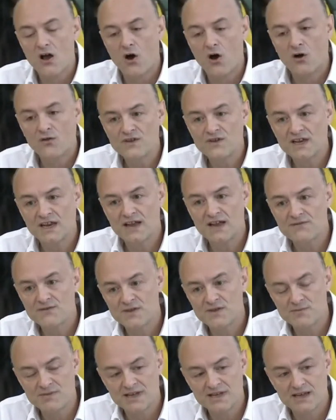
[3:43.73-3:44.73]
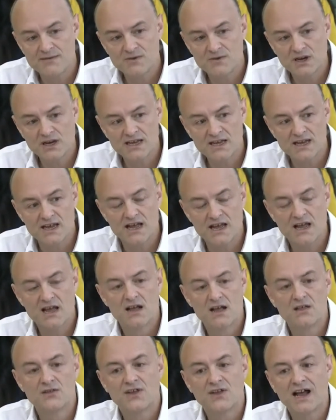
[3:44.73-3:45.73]
on the 11th, it became clear
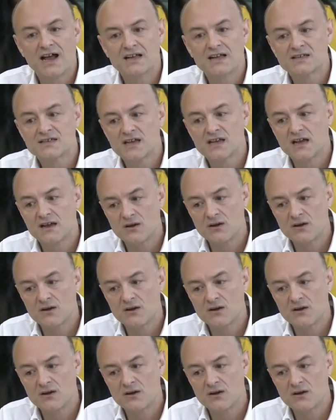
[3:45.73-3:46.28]
that,